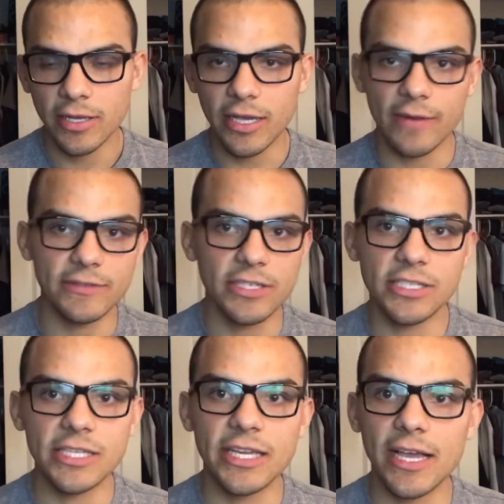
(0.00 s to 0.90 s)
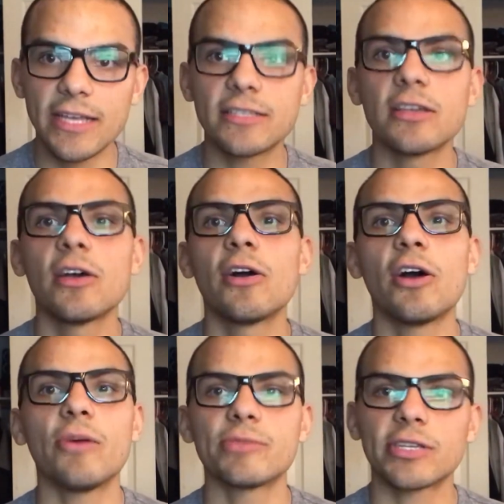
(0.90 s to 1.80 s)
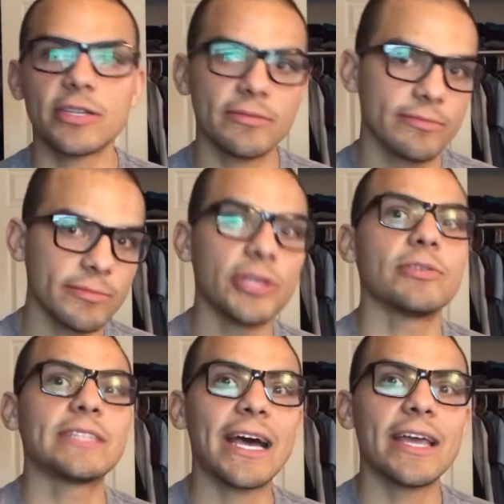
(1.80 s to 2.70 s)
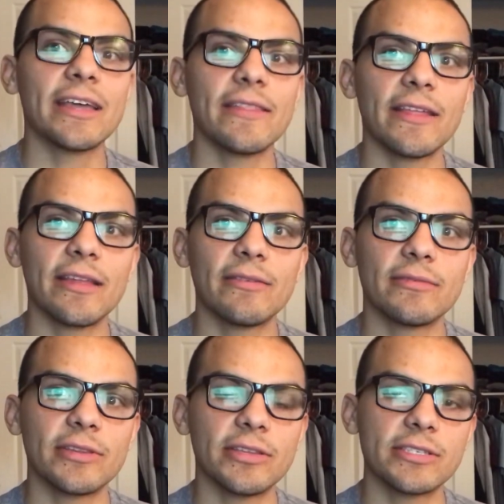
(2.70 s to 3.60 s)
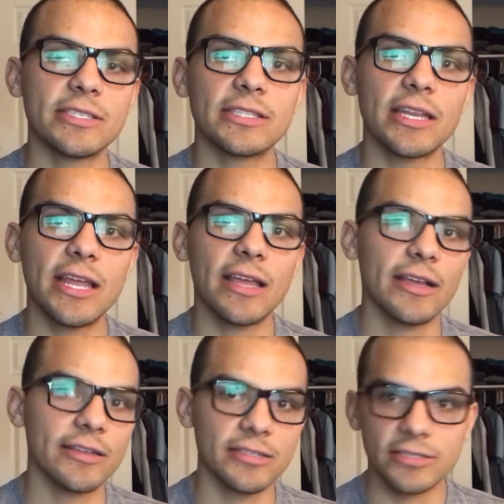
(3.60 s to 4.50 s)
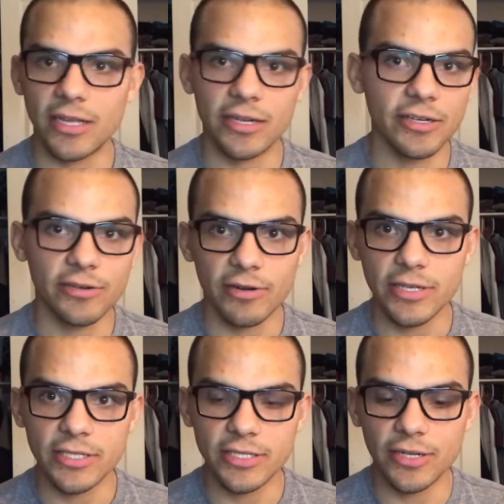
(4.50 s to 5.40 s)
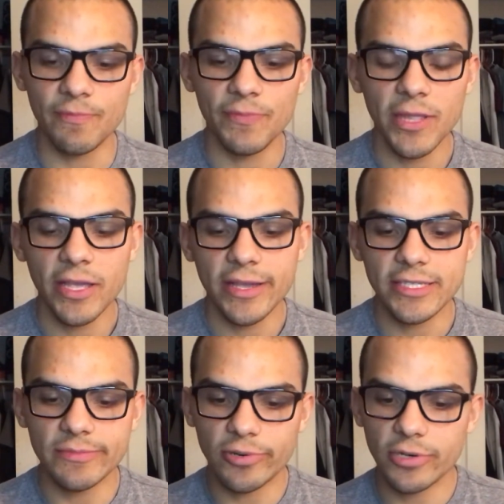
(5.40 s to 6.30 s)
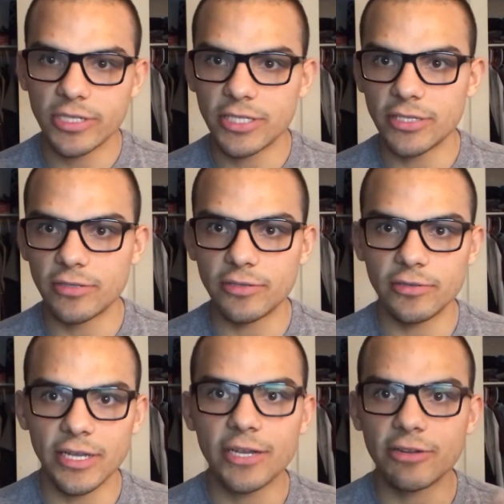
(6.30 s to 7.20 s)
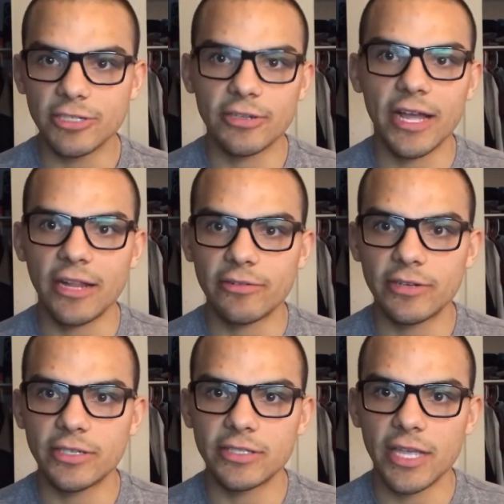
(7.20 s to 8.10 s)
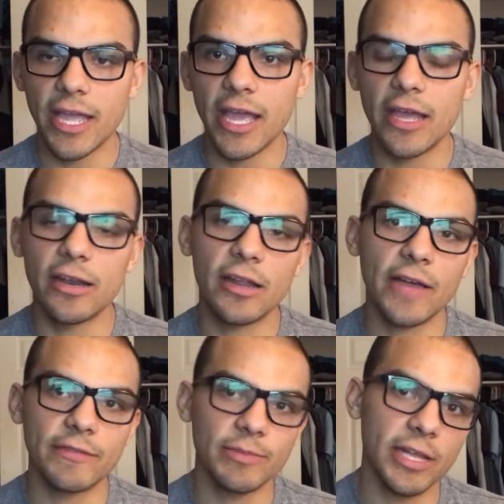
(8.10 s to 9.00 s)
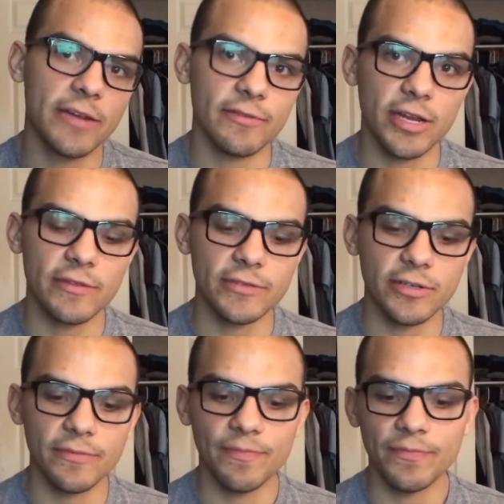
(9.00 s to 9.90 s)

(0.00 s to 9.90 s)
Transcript: kind of just see it as, oh, I'm just gonna diet and then this is the day I can just kind of go crazy. So it's important to increase your calories and have a plan for after.